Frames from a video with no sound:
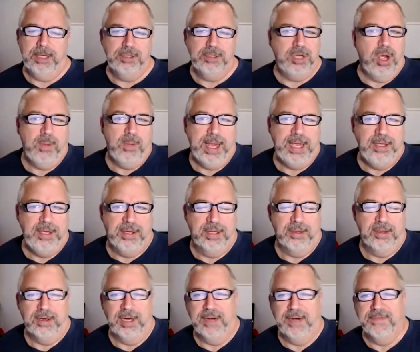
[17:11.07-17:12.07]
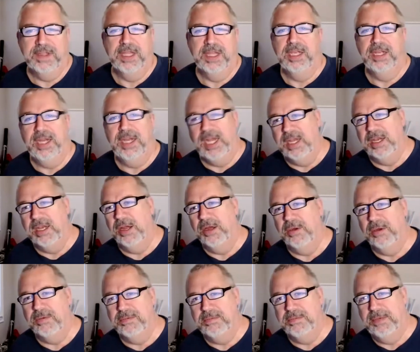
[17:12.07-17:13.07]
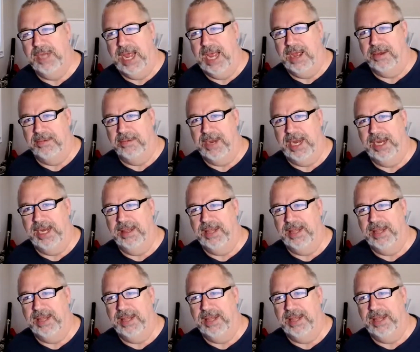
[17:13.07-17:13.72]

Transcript: there's no way you can learn everything you need to know now, right?